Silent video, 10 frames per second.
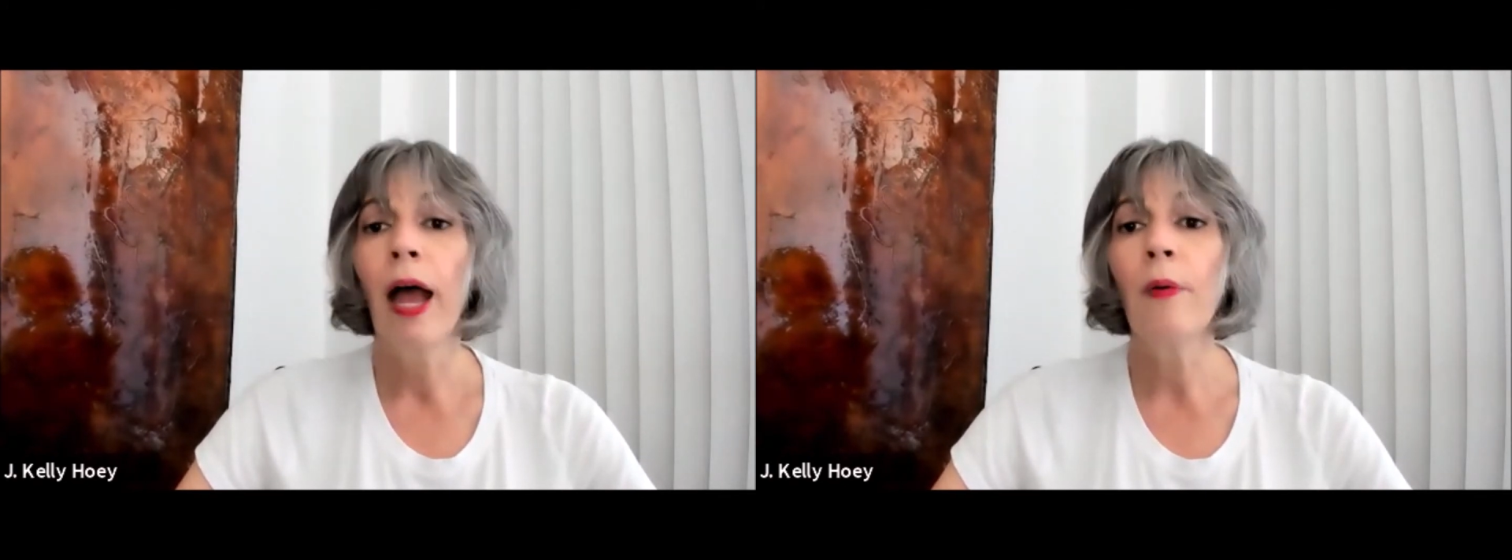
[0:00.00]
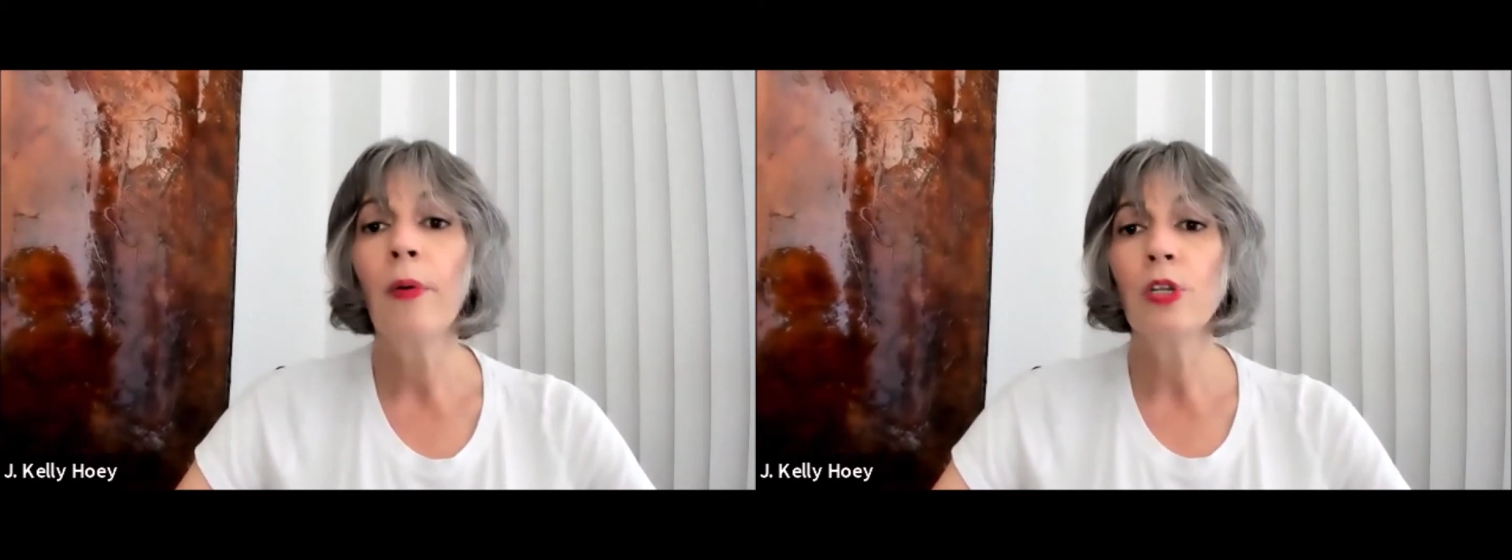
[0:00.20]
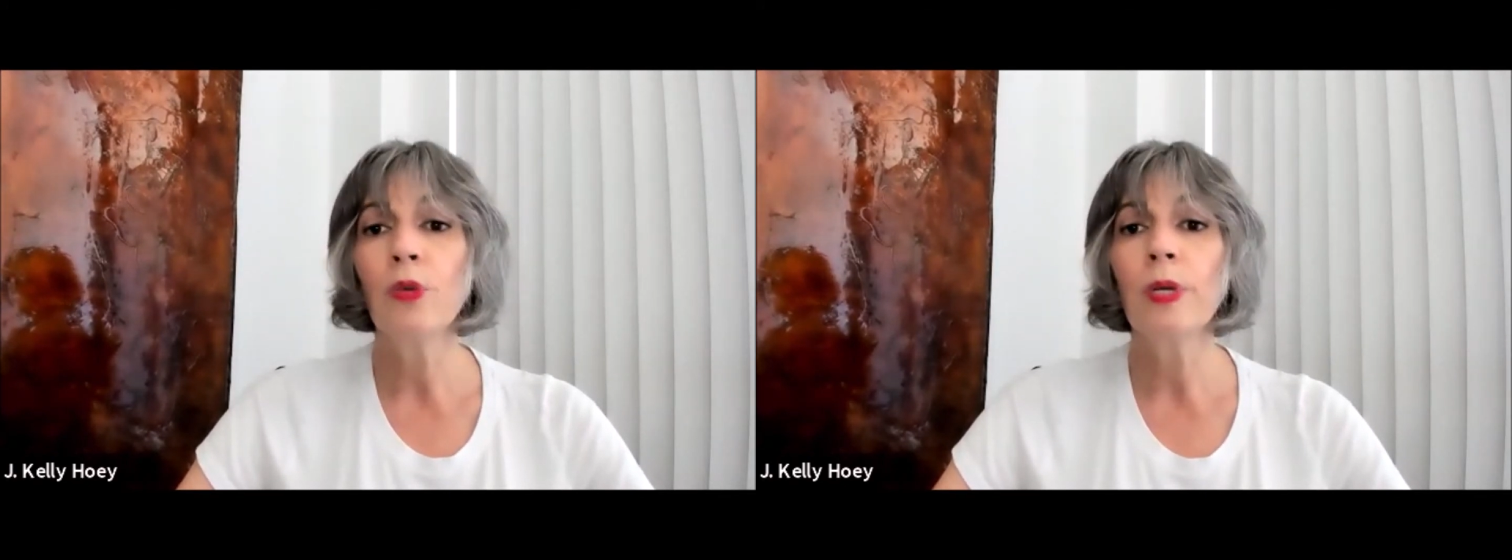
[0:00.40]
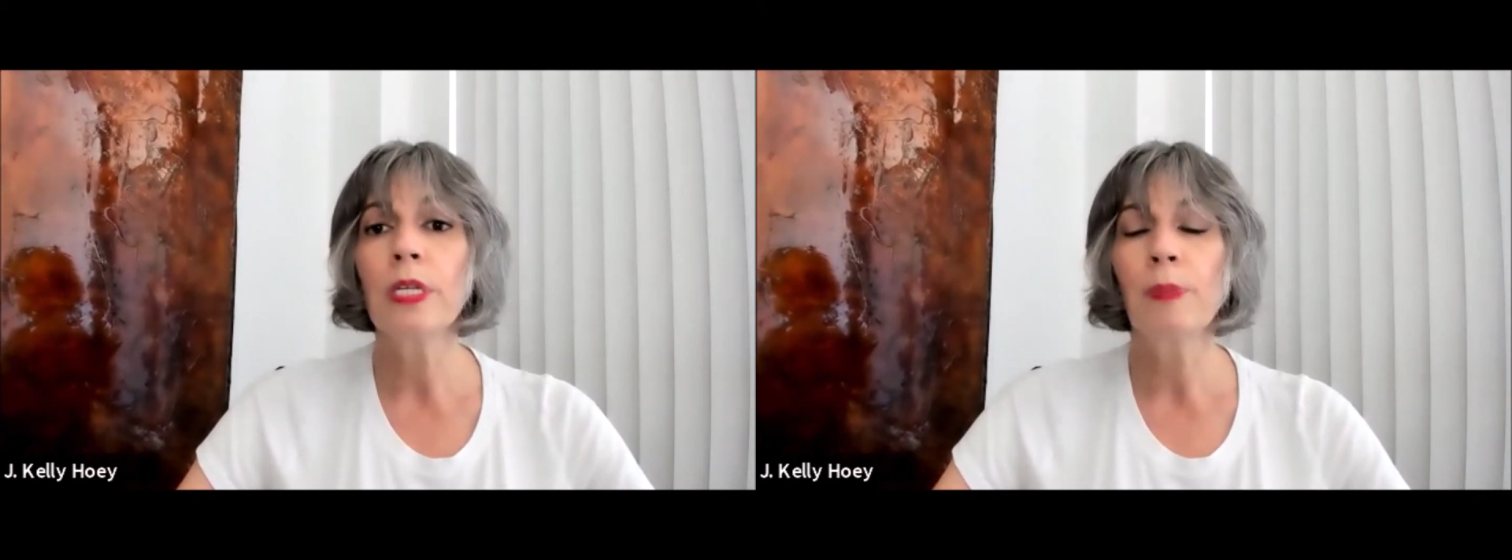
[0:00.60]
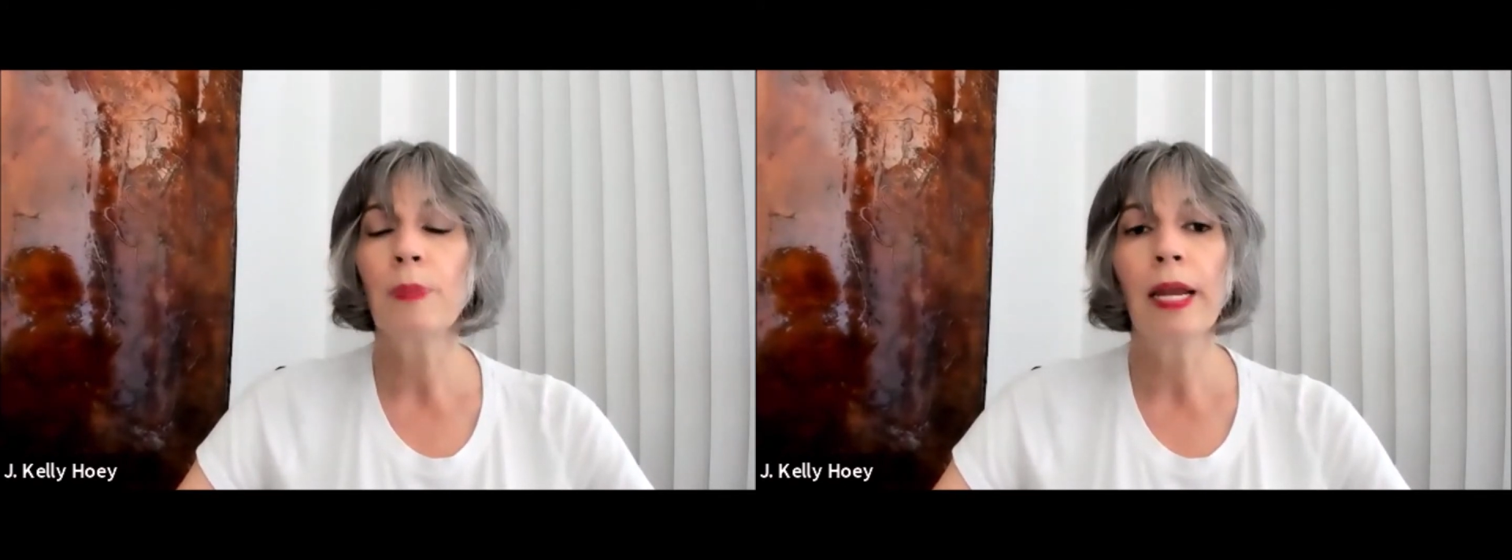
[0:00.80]
How did you
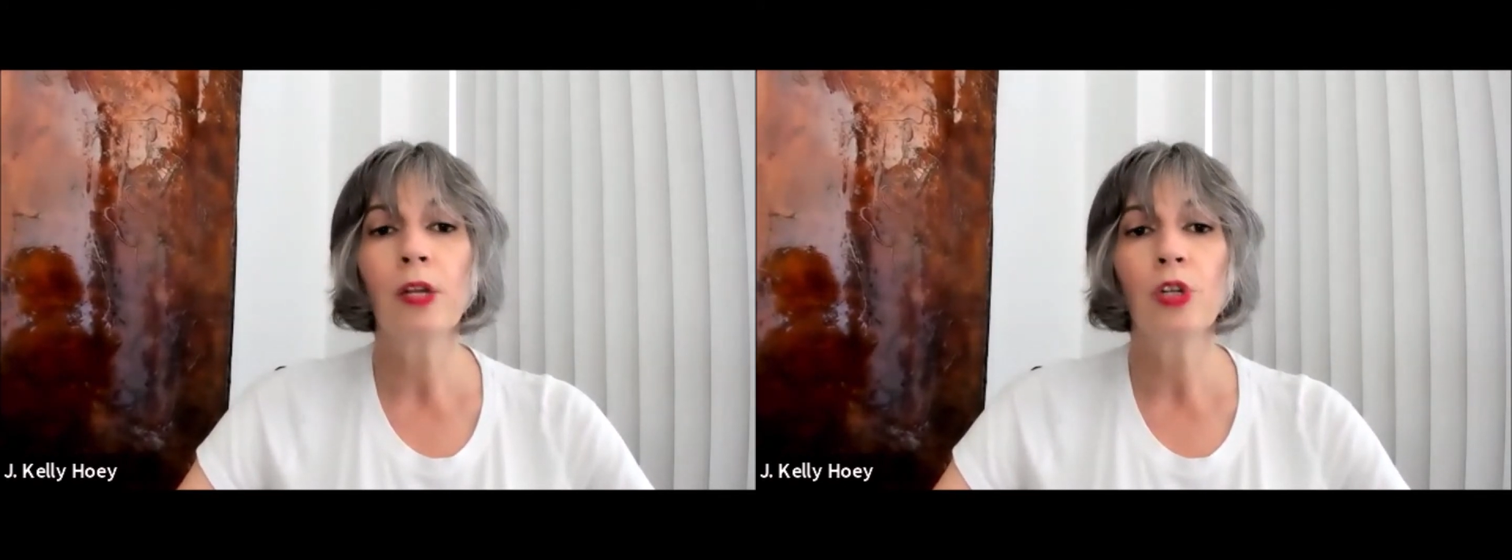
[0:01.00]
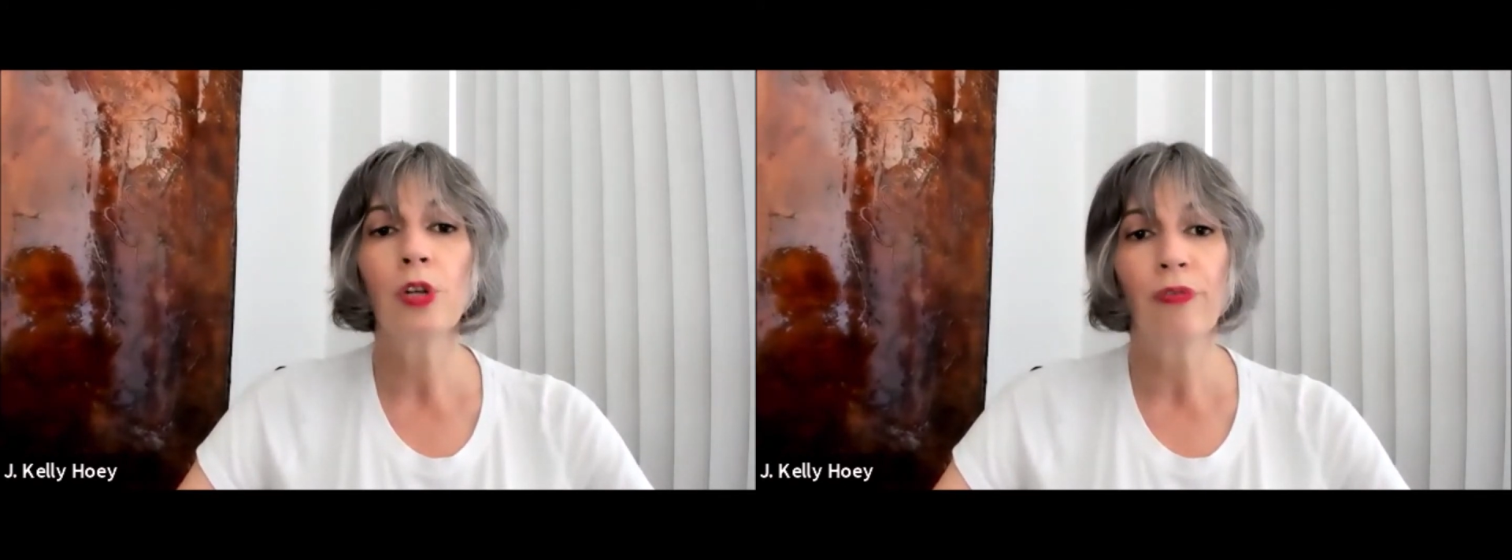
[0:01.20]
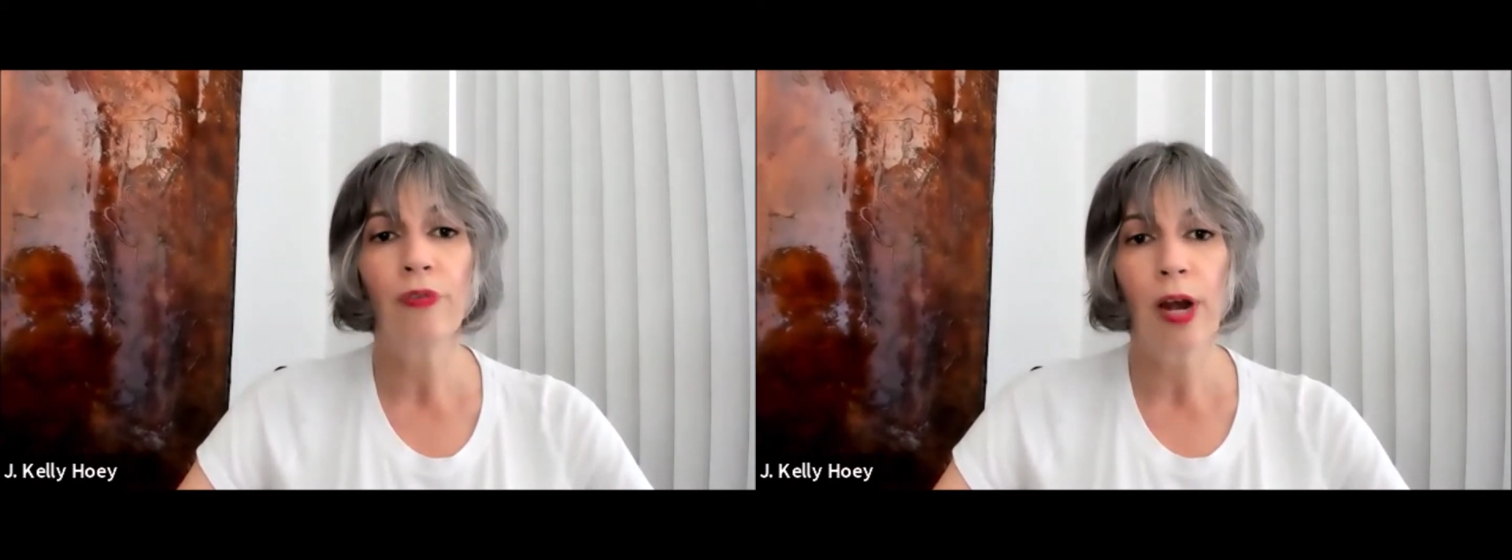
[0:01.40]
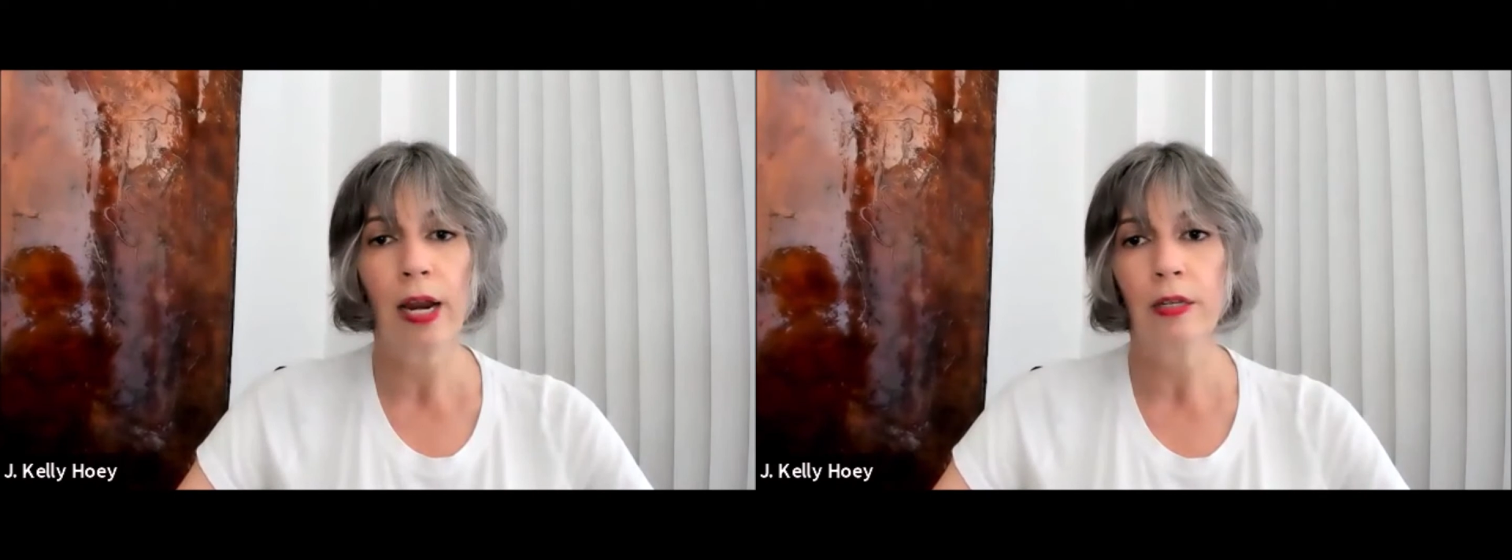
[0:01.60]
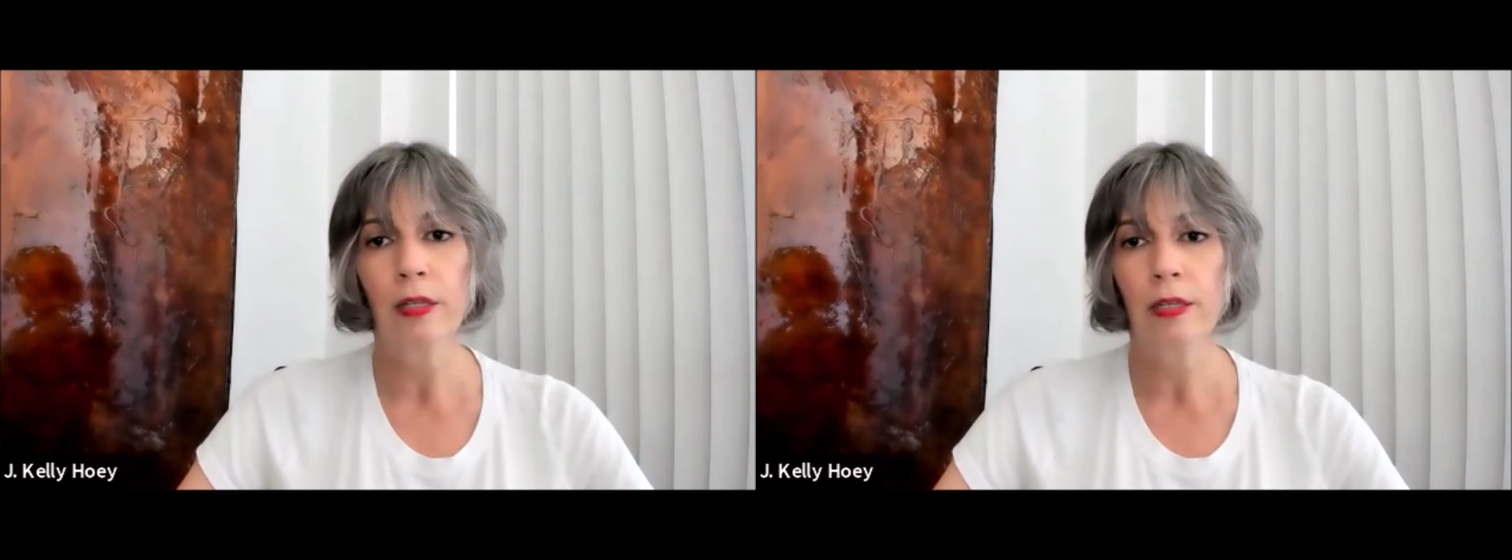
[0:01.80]
explain it to your
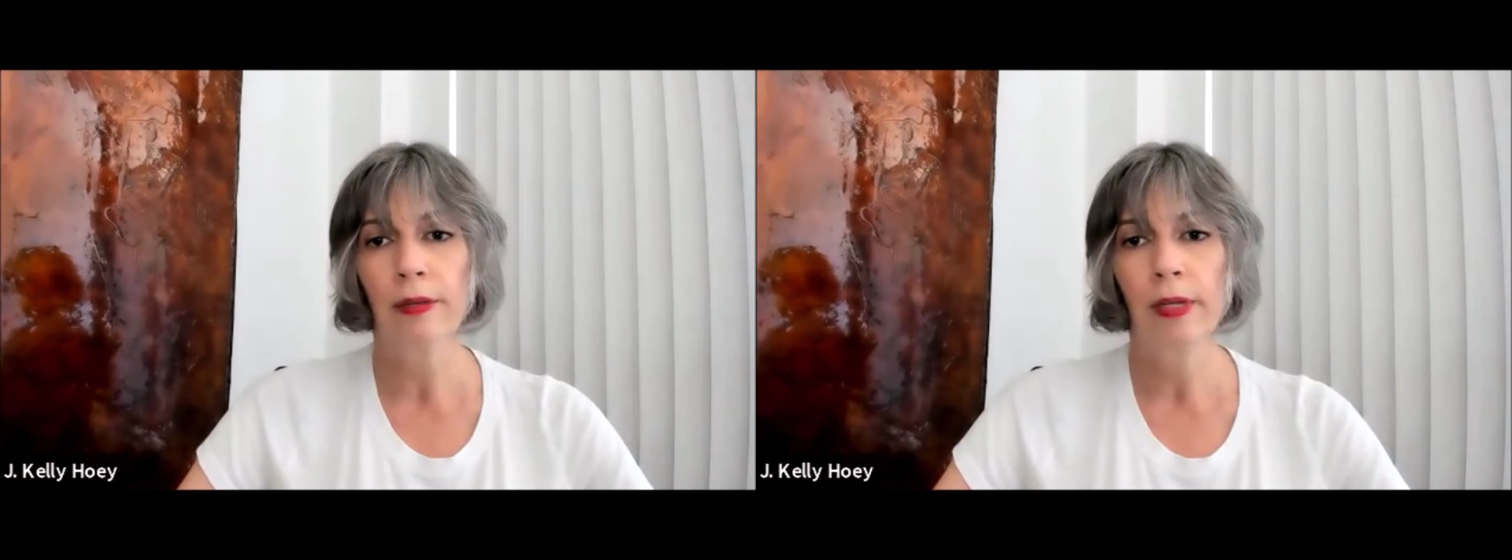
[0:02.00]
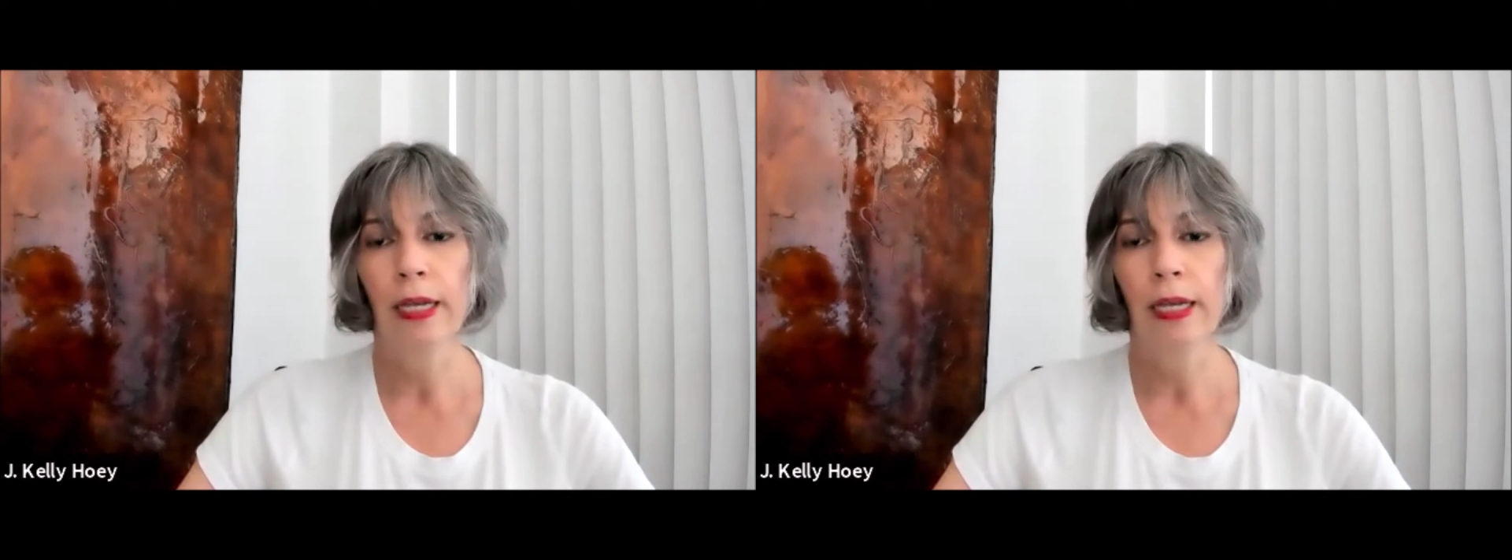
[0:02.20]
friends?